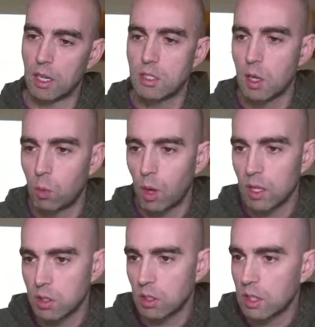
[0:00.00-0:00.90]
So well
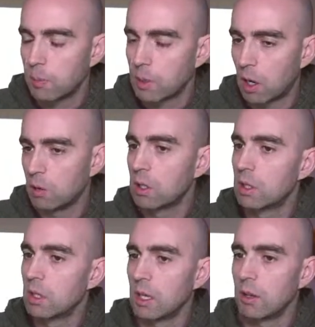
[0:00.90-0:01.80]
done, keep going.
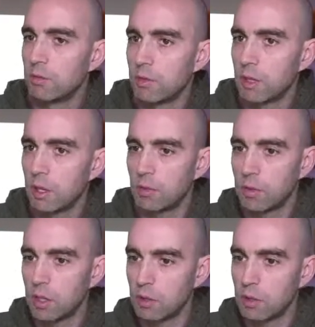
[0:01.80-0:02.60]
If